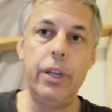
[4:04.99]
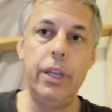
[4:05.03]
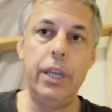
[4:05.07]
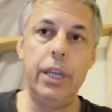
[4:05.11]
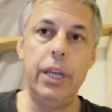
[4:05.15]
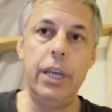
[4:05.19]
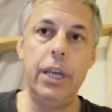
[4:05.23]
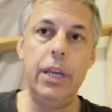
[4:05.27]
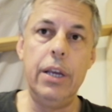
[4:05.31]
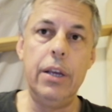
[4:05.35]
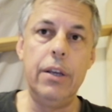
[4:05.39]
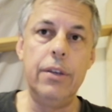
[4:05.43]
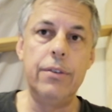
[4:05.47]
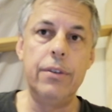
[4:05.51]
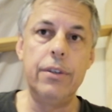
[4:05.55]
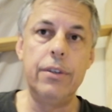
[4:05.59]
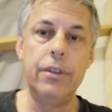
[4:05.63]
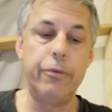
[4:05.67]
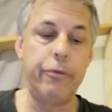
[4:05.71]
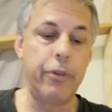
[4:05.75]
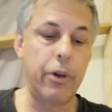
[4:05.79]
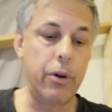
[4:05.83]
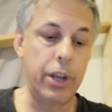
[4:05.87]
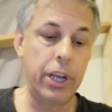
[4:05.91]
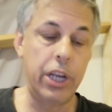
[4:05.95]
years is a
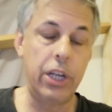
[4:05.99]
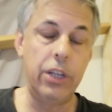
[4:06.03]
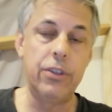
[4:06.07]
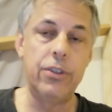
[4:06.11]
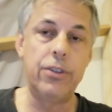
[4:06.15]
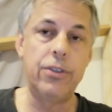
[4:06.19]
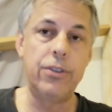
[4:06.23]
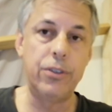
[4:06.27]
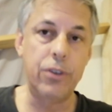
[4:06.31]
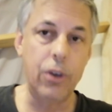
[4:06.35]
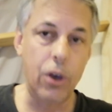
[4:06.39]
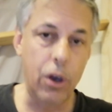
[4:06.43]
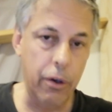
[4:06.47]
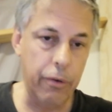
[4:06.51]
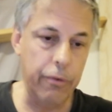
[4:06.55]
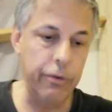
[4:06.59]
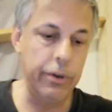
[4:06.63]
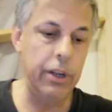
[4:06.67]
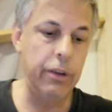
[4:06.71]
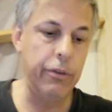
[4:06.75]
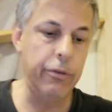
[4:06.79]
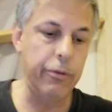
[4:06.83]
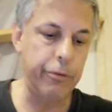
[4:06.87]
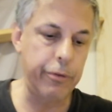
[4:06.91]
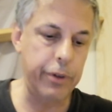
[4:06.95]
very
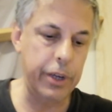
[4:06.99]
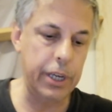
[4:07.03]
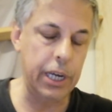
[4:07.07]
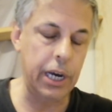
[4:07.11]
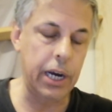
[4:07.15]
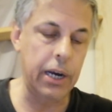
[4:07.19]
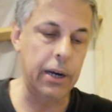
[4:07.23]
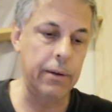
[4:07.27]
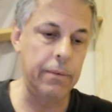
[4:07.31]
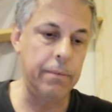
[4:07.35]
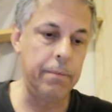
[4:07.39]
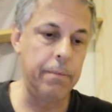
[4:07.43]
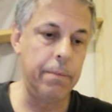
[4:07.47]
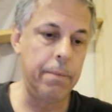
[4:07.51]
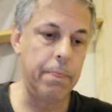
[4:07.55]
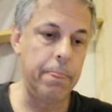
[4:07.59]
conservative figure